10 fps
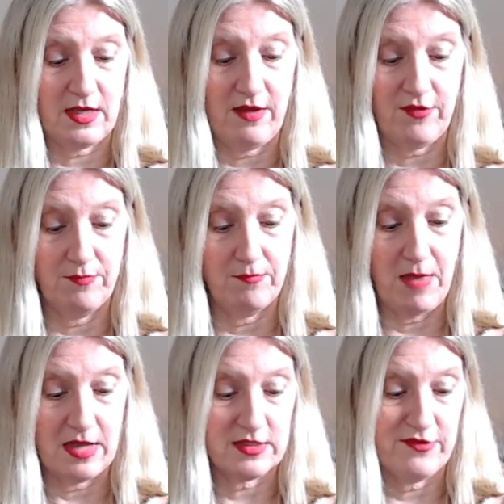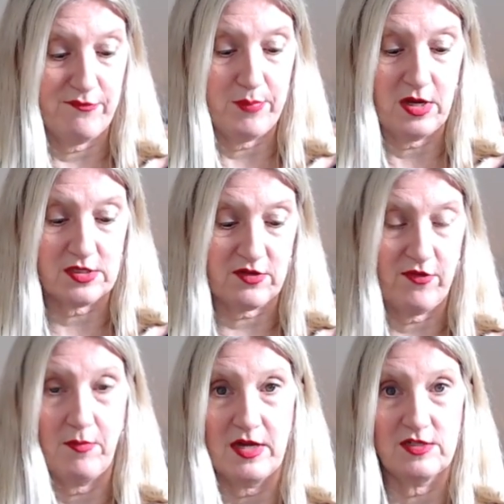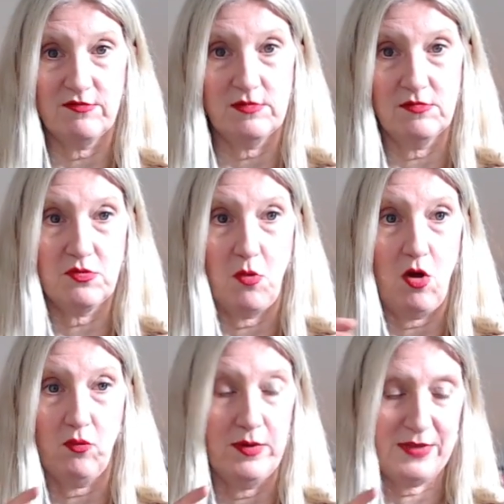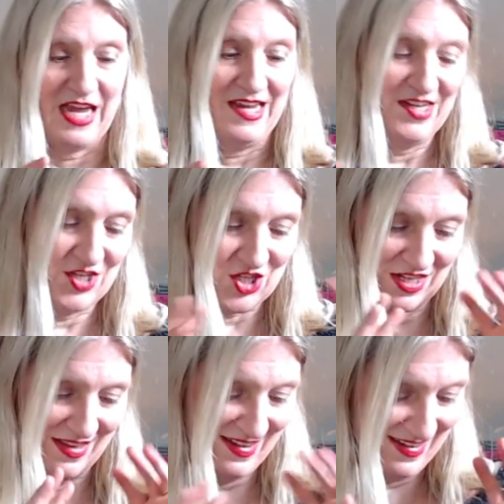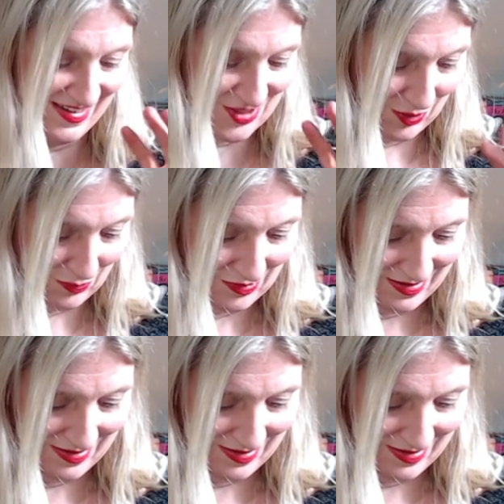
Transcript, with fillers: I have a massive bust for my small rib cage that I don't